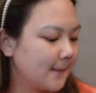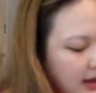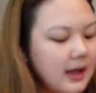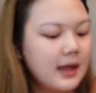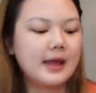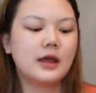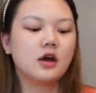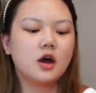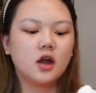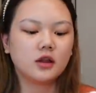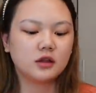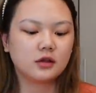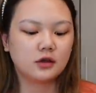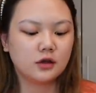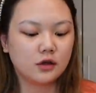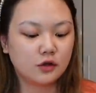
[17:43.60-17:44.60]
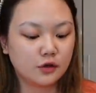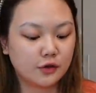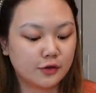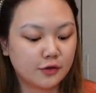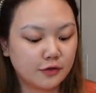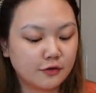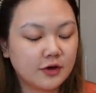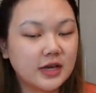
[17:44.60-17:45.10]
I got
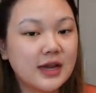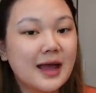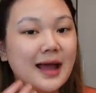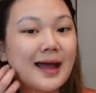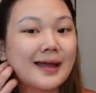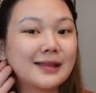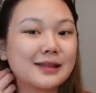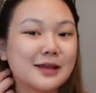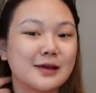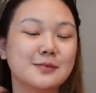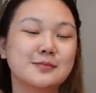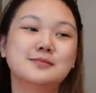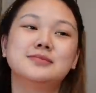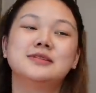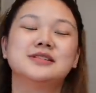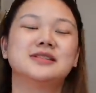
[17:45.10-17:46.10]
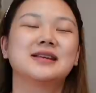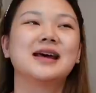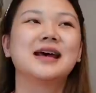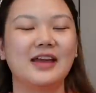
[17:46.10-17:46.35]
3 items,